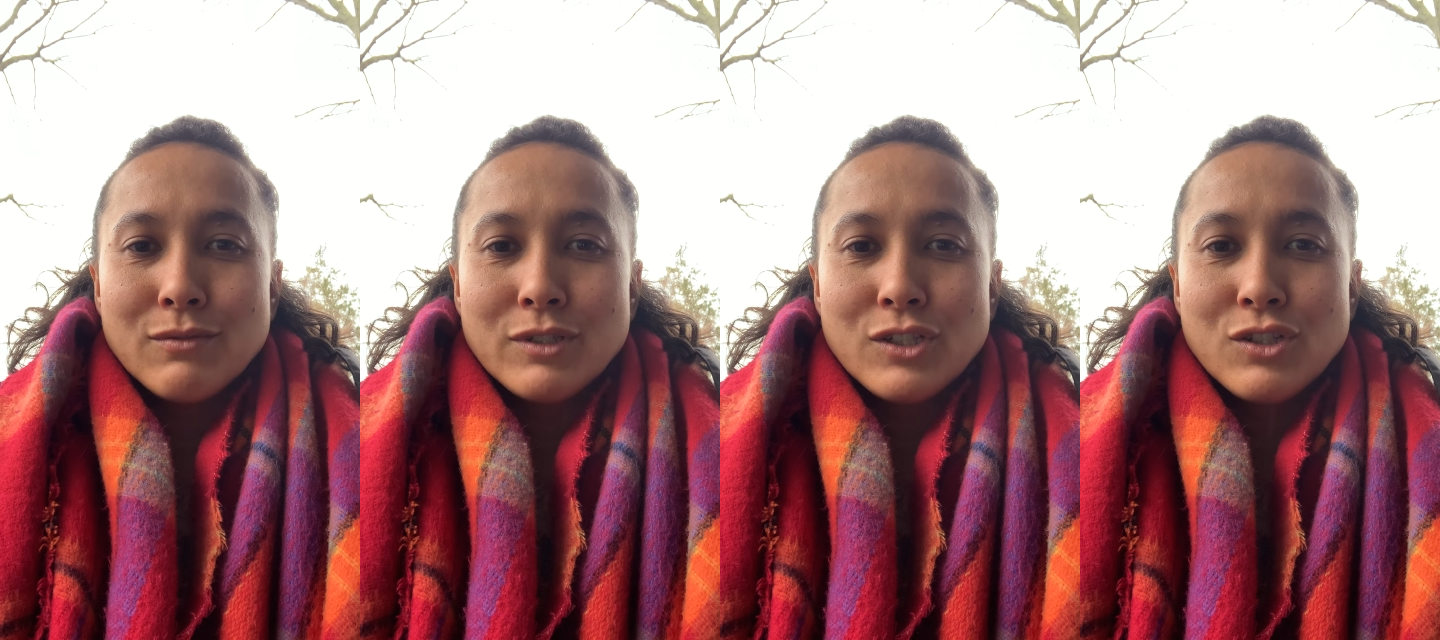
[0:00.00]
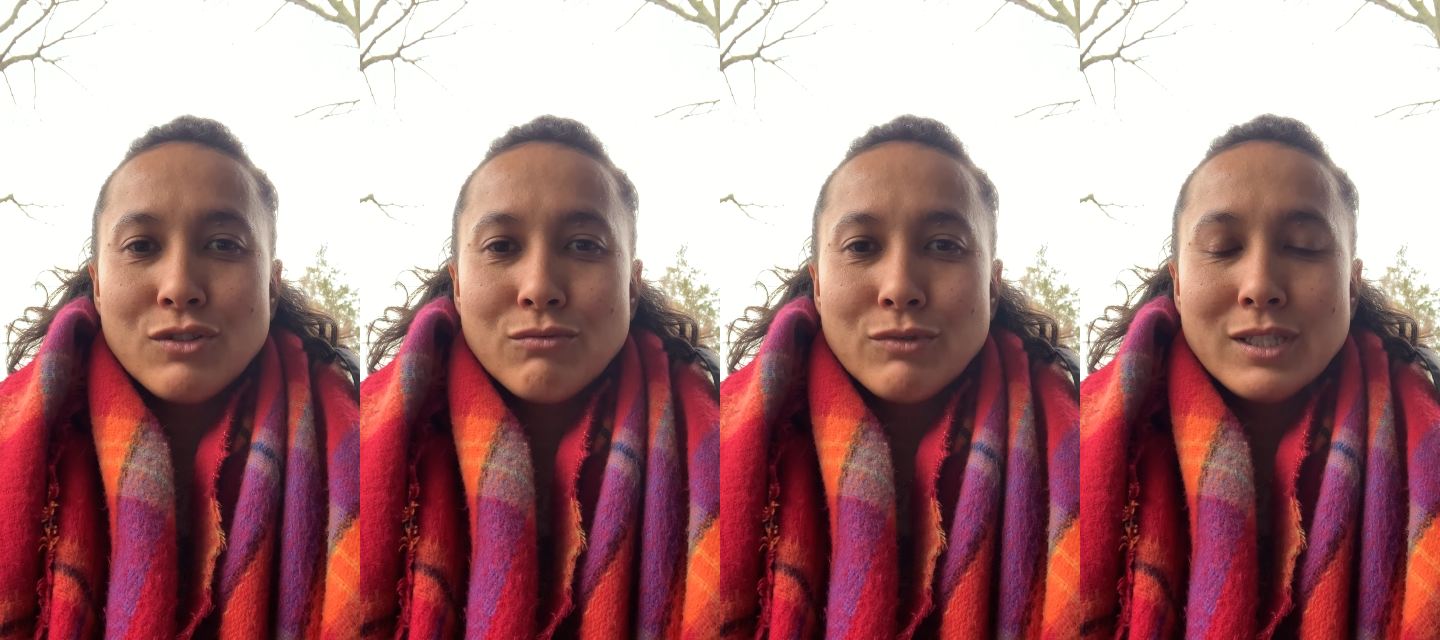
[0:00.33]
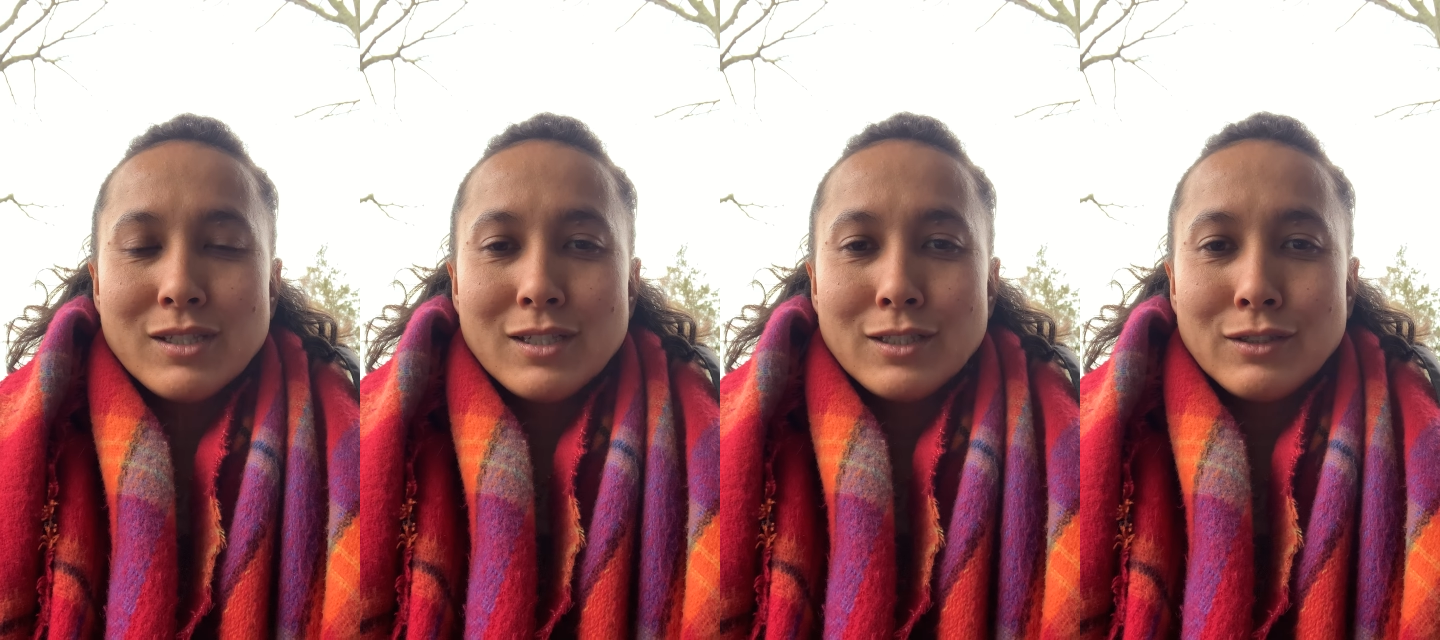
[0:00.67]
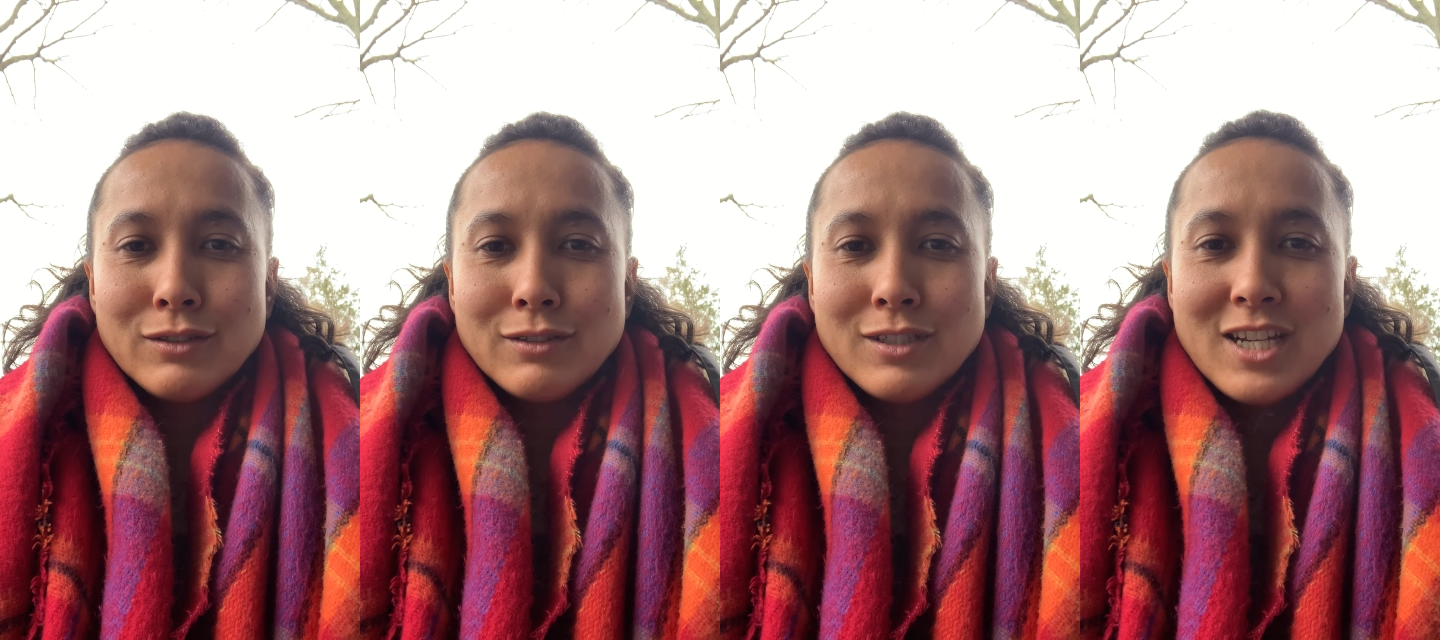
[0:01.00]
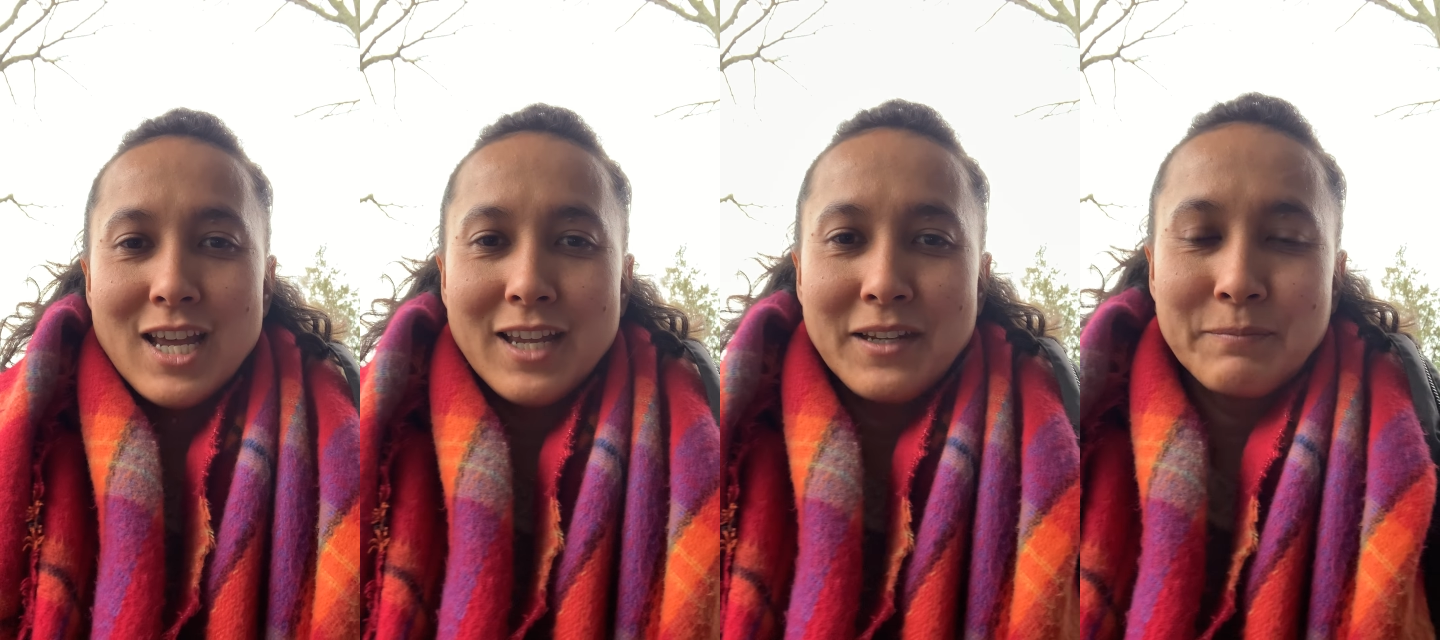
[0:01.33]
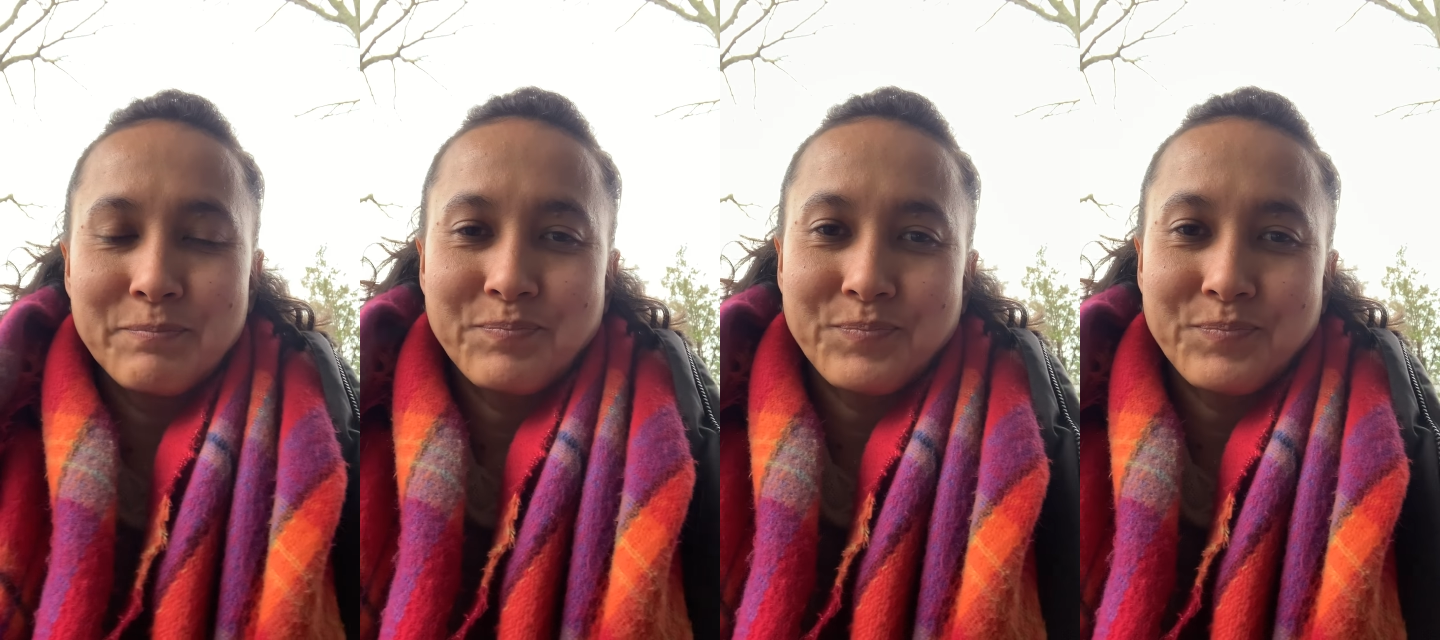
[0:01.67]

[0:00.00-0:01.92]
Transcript: which we still do today.